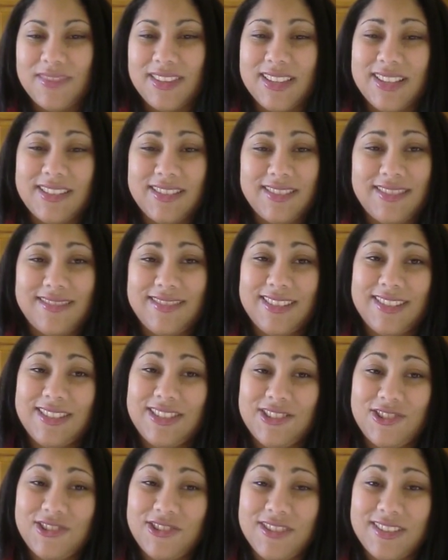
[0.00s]

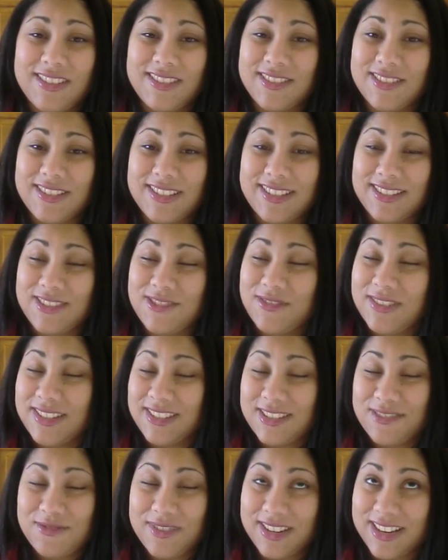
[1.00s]
It's true. There's always
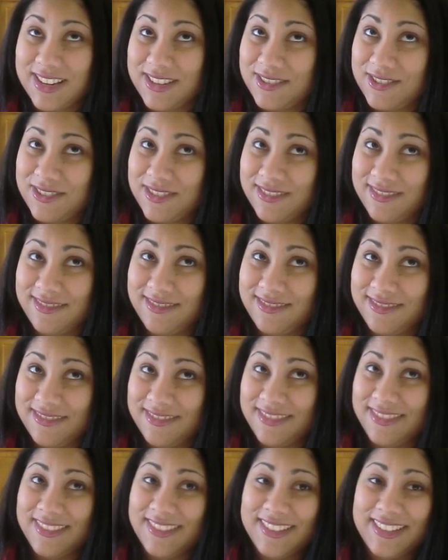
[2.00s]
someone
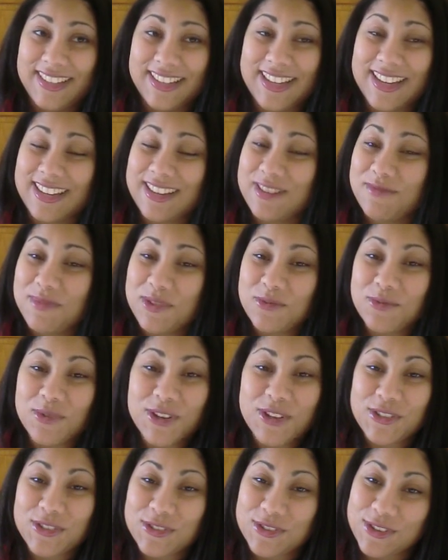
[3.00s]
that could be
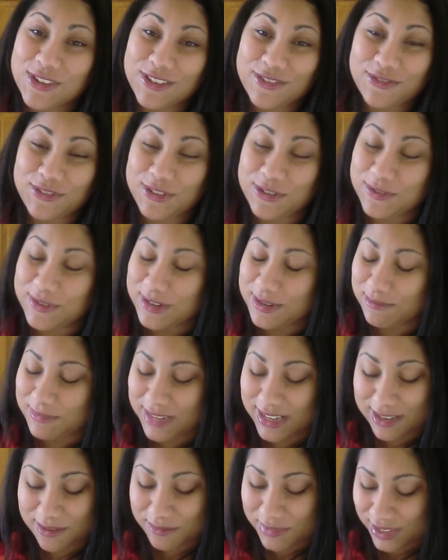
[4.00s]
worse off. You know what I
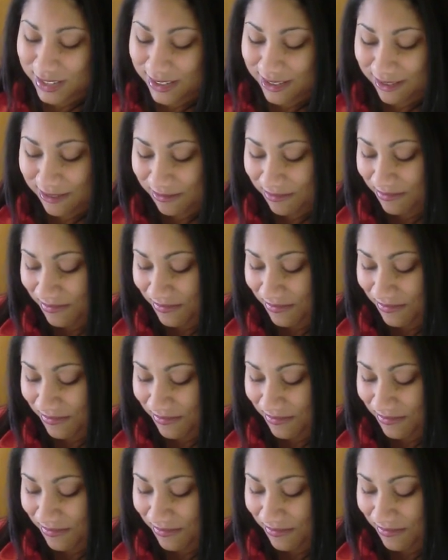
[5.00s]
mean? But